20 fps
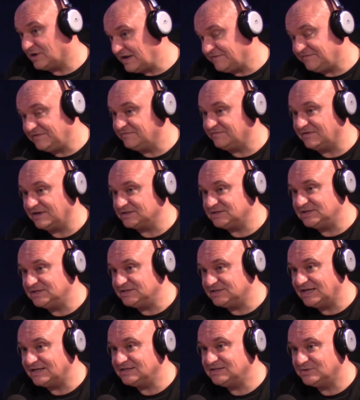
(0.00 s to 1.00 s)
I've never actually
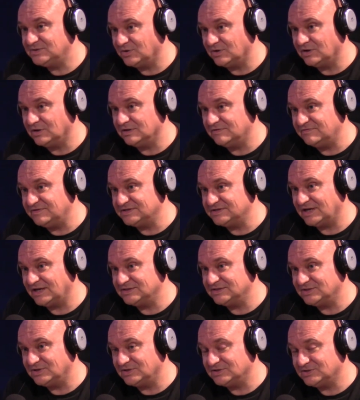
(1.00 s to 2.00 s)
said what colour his eyes are.